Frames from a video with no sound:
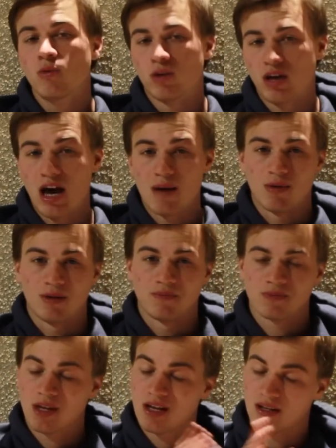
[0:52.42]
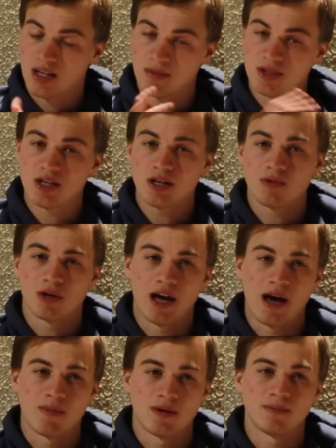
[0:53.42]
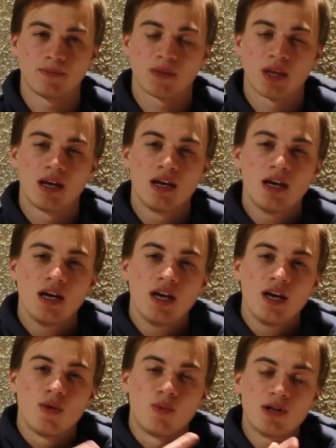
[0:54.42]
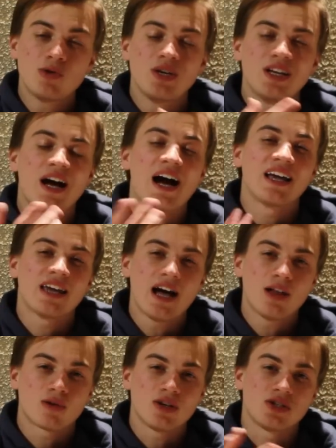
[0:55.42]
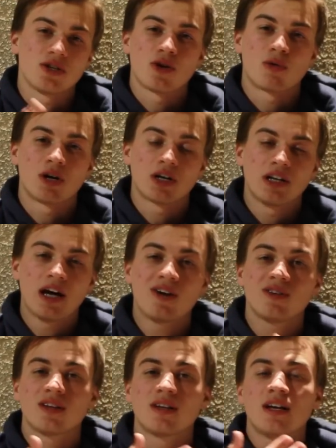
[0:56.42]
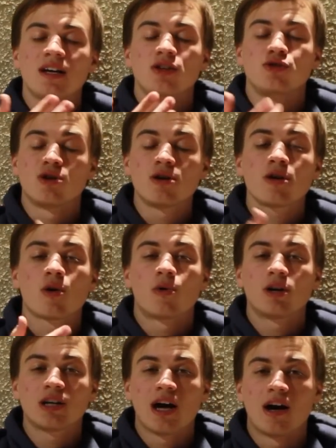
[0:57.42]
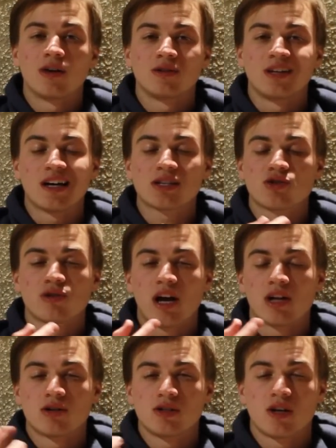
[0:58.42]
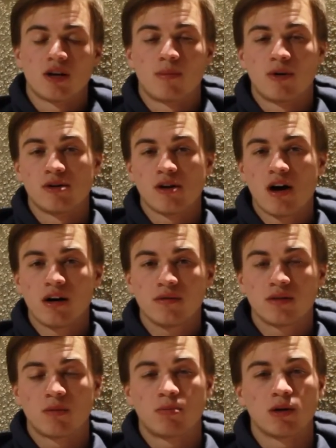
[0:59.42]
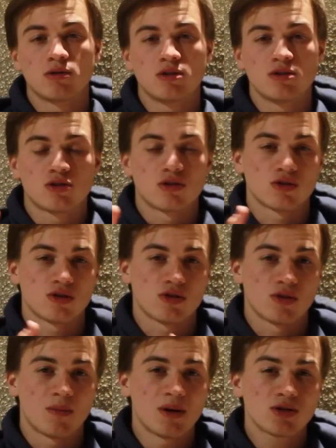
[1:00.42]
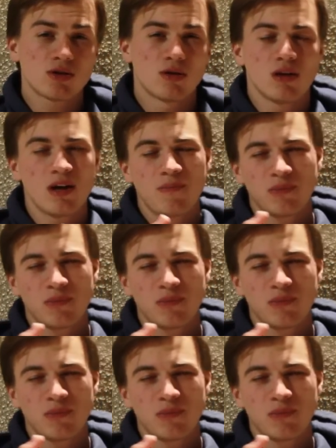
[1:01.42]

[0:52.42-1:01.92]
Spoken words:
What happened? Let me tell you what happened. When you eat high calories and you're working out, during your workout, the extra calories get burned off, the protein turns into the muscle,